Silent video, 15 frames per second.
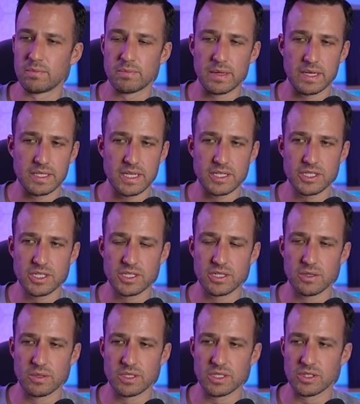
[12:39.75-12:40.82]
pay attention
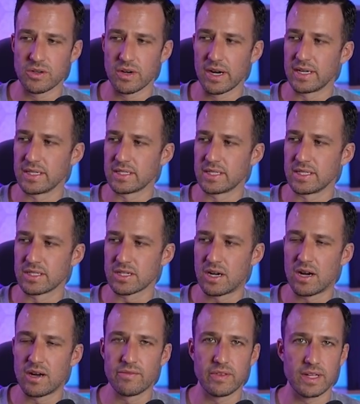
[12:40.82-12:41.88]
to, which is great, is this
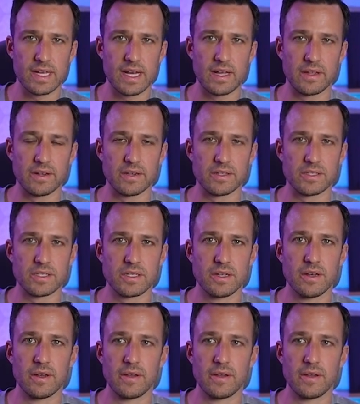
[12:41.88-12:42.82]
conflict calendars.